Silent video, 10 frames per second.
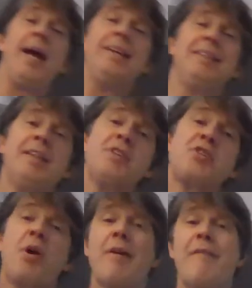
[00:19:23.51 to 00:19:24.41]
And then they
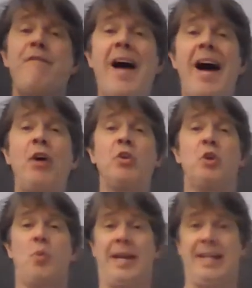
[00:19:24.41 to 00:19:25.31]
start
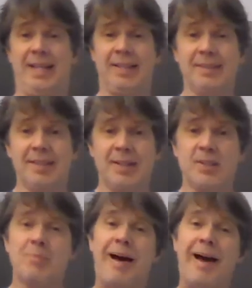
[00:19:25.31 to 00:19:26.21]
evaluating
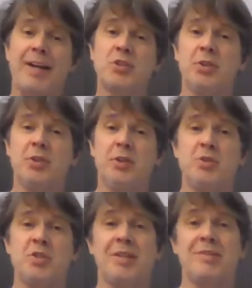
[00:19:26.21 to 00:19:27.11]
this by actually
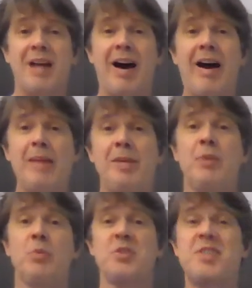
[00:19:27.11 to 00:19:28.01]
using time
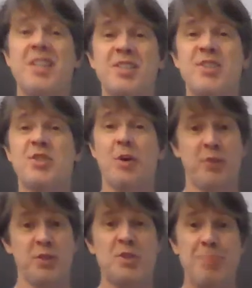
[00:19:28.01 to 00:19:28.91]
equals distance
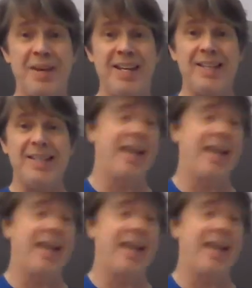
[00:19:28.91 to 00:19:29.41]
over speed